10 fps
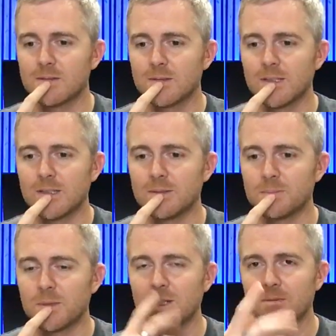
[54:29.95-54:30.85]
uh,
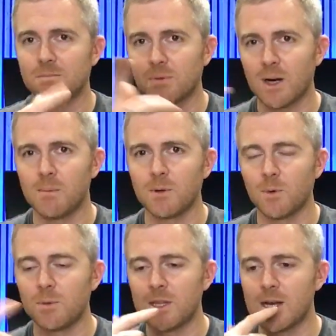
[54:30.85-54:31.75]
but it probably will
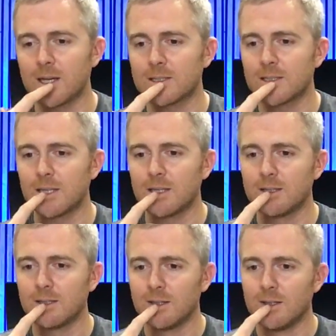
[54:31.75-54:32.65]
be the next day.
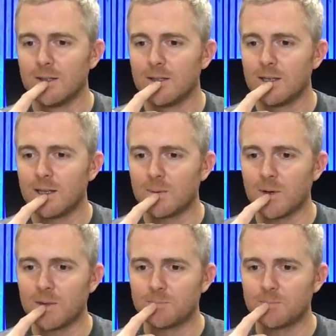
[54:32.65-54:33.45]
Anyway.